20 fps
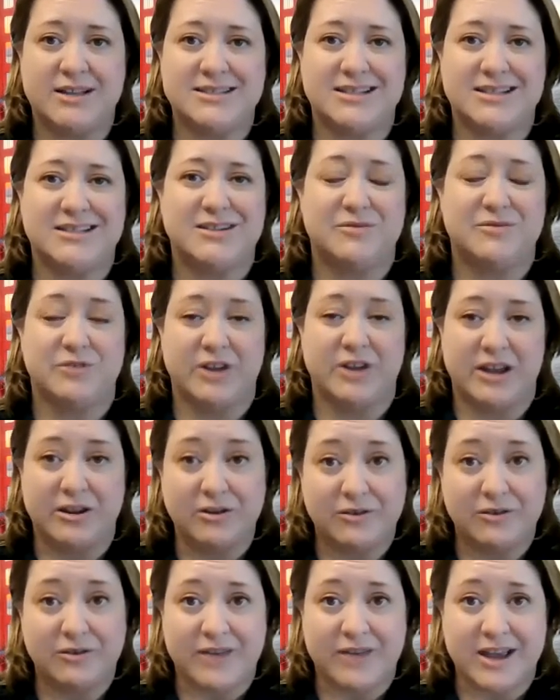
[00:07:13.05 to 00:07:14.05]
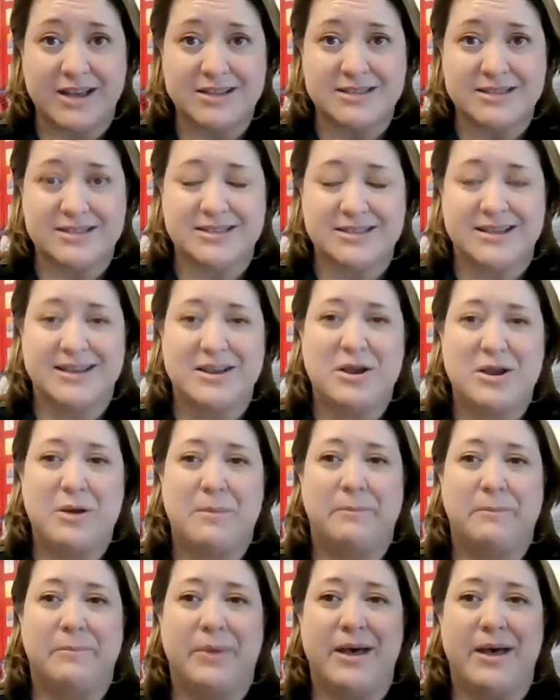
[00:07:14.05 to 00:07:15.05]
It's a different interface,
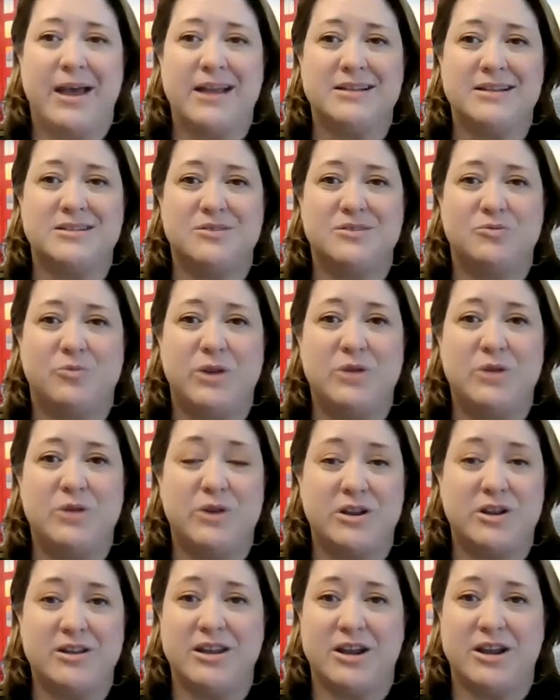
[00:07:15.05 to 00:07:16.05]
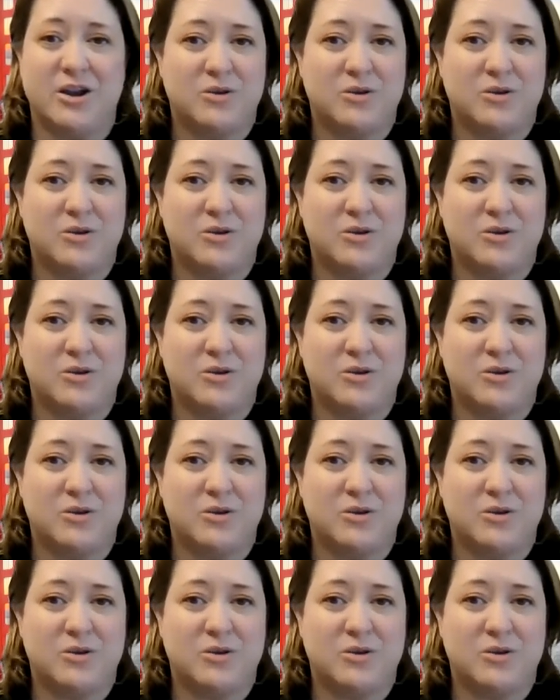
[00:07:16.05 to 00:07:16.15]
but we would,